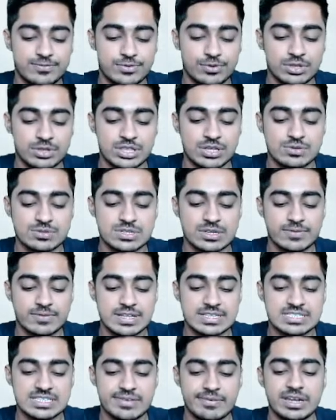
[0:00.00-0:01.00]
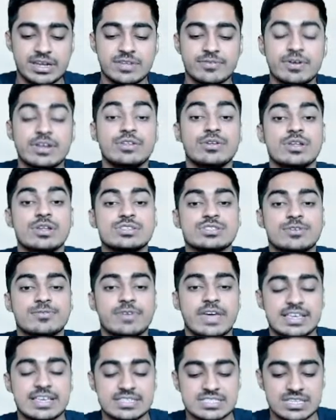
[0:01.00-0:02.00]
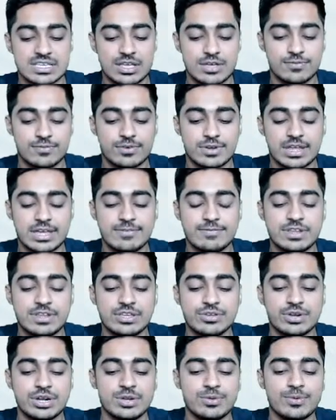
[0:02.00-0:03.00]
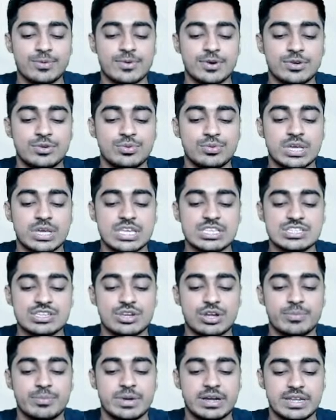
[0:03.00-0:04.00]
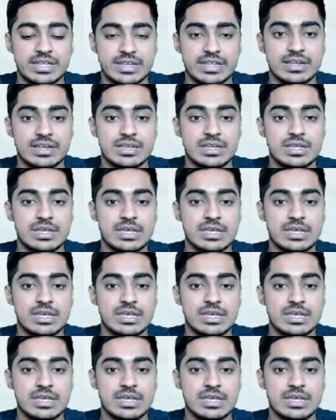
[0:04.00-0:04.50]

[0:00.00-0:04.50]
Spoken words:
4171 units of X, for every unit we want 2 kg raw material.